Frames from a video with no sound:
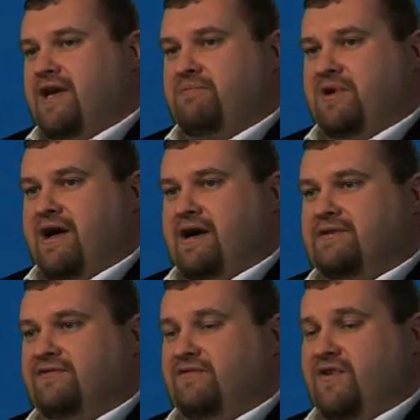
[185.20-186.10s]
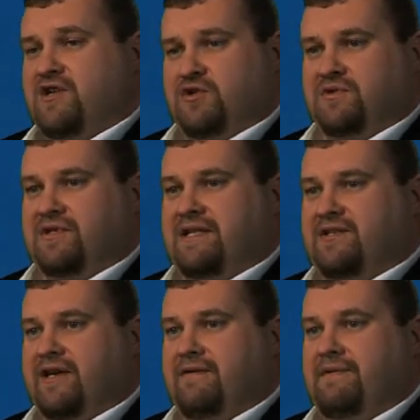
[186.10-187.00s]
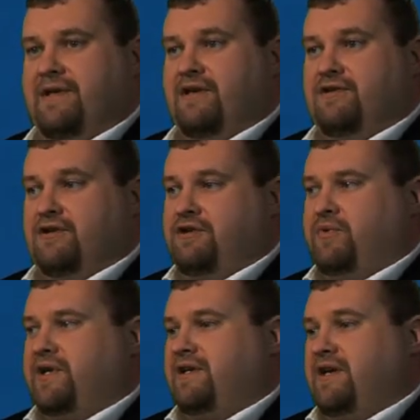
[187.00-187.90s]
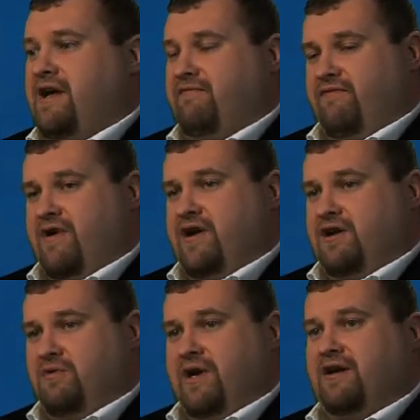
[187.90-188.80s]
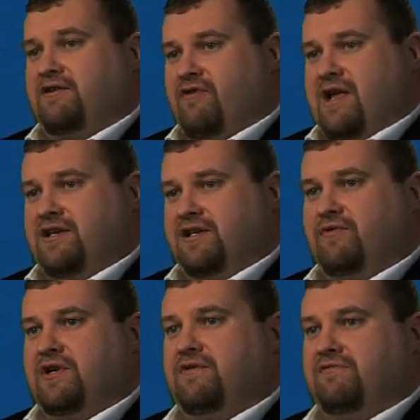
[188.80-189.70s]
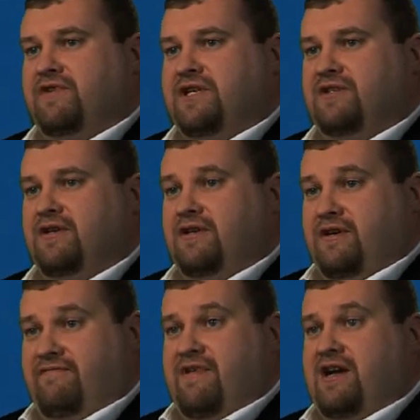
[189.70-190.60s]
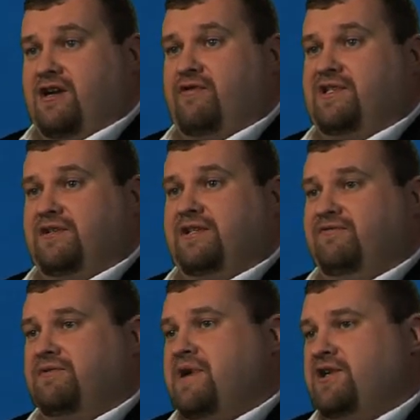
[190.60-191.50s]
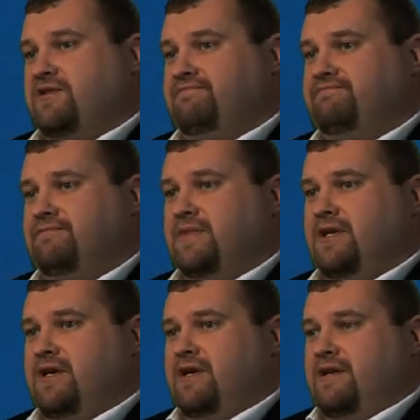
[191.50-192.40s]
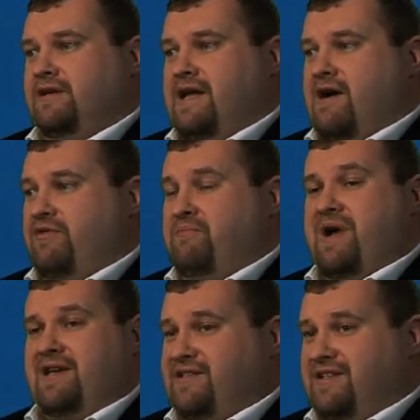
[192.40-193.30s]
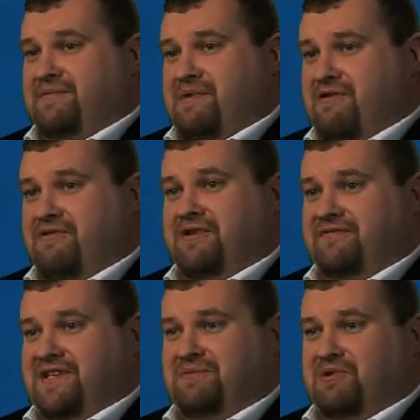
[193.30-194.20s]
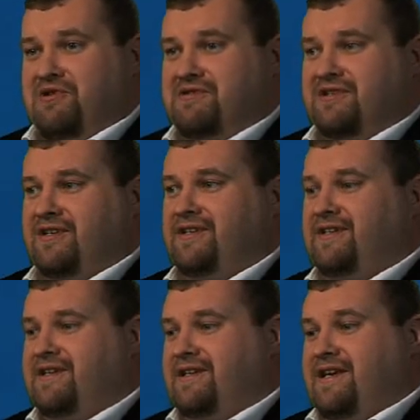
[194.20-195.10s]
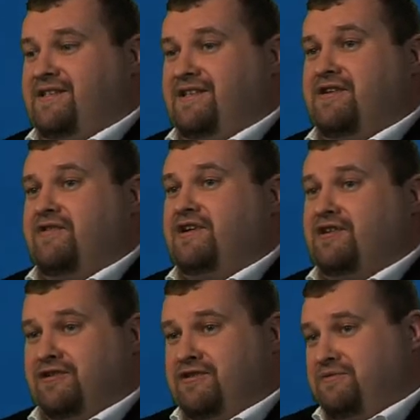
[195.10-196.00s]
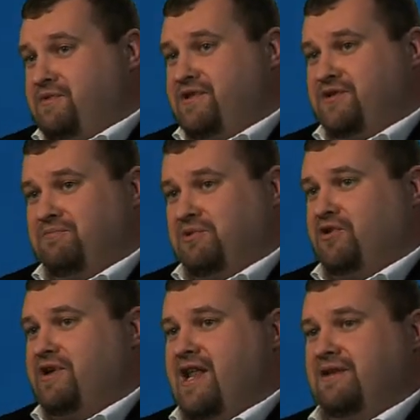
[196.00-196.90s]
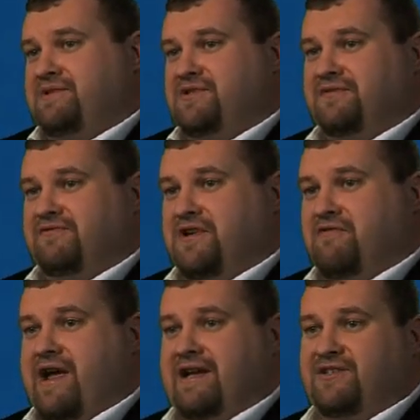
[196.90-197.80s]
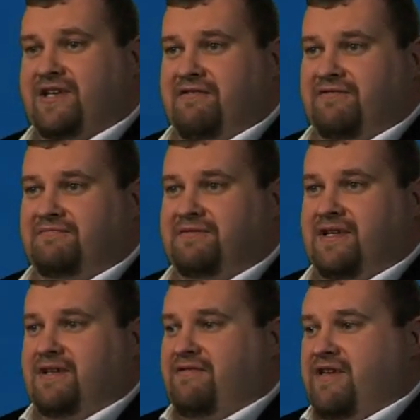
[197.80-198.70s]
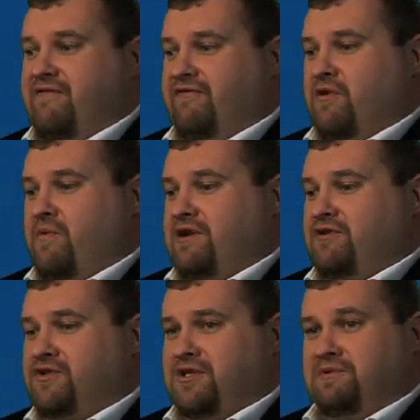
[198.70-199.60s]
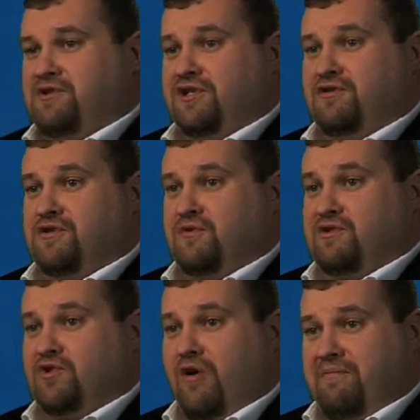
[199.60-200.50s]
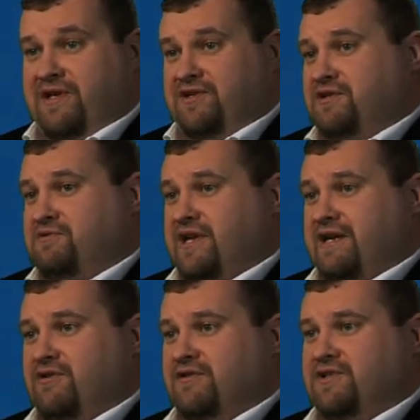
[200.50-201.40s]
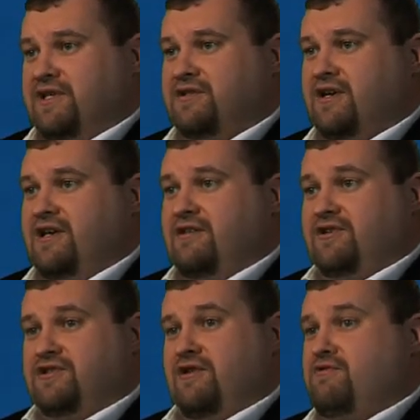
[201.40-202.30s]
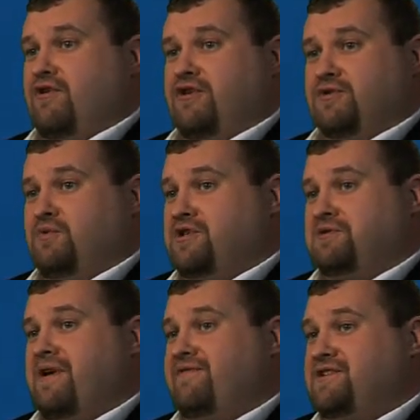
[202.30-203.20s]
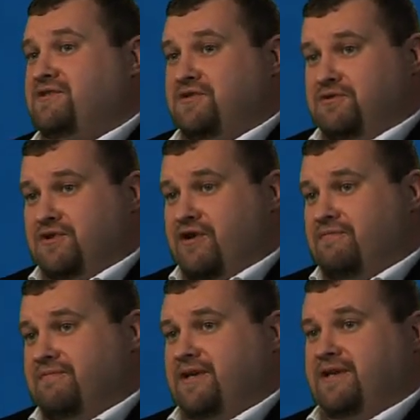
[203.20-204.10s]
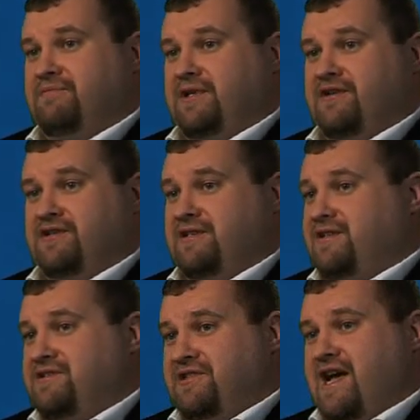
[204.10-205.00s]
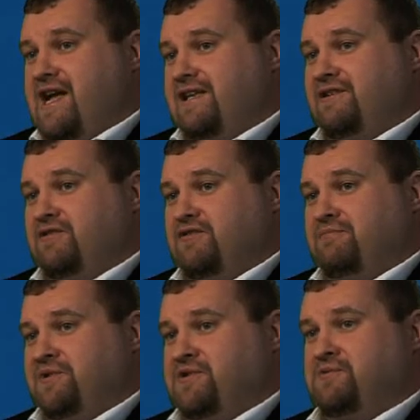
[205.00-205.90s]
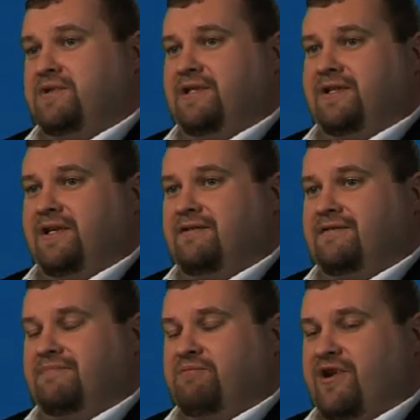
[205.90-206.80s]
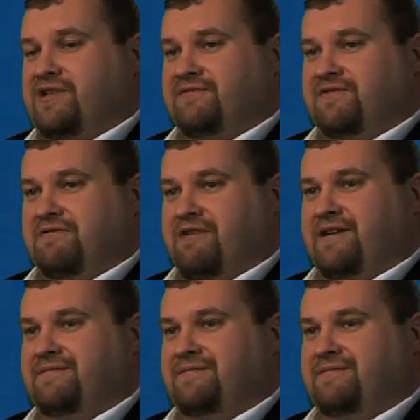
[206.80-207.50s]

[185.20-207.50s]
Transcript: APIs for Virtual Center so that we can get very quick granular recoveries of that critical information. Now, the best thing about all of these products is that they're included with the support elements of the array itself. Therefore, when customers choose to adopt these new technologies, there's no cost whatsoever to do so because it's entirely encompassed within the, the price of the array.